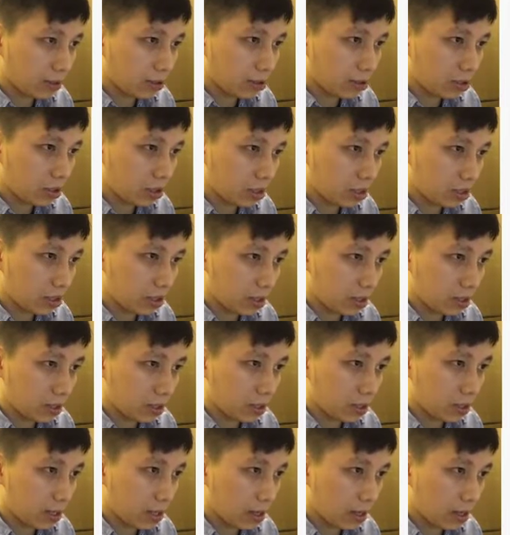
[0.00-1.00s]
G
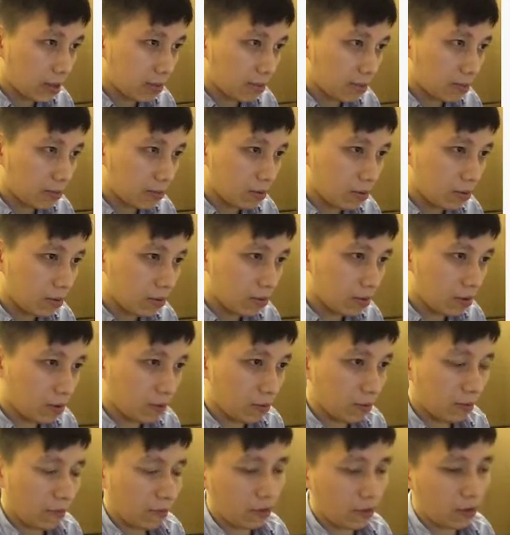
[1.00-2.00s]
m
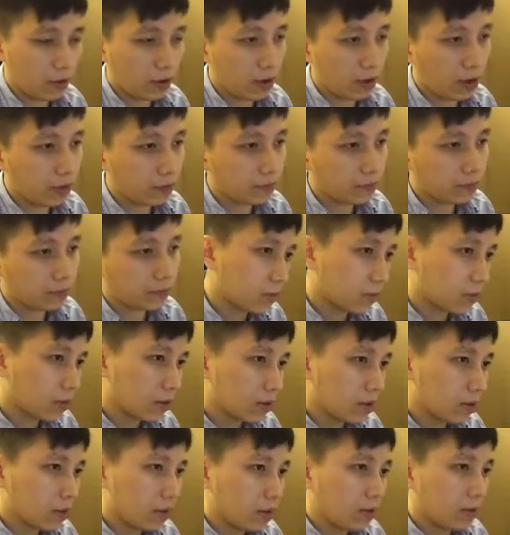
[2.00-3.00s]
over hour.
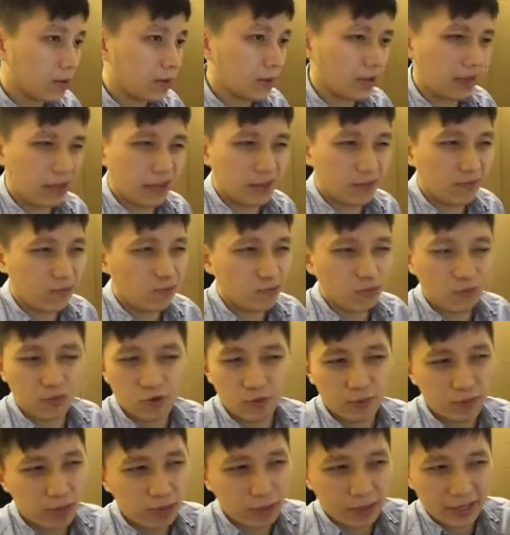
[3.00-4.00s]
Then you
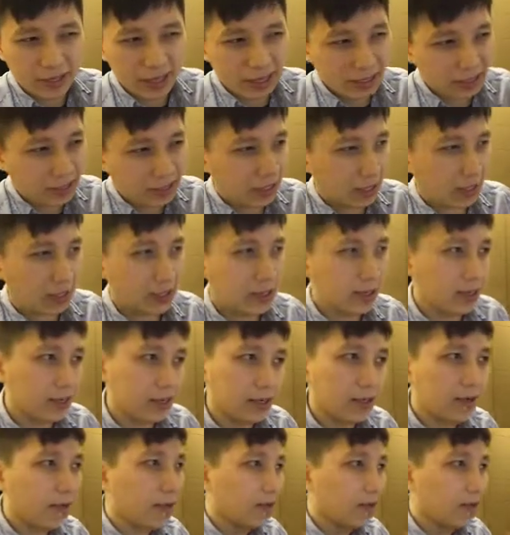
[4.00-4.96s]
probably get stuck here.